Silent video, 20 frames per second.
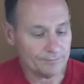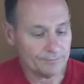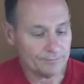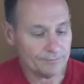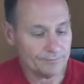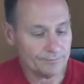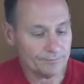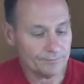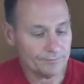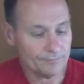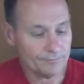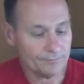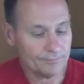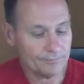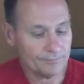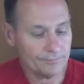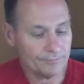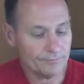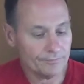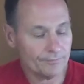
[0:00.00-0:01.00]

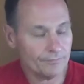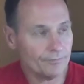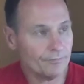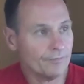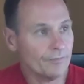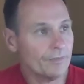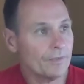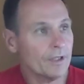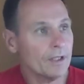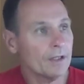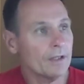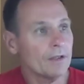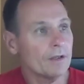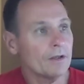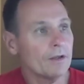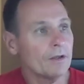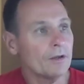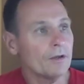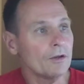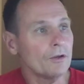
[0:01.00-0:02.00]

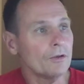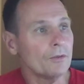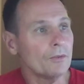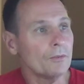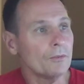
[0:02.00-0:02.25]
No one is speaking in this clip.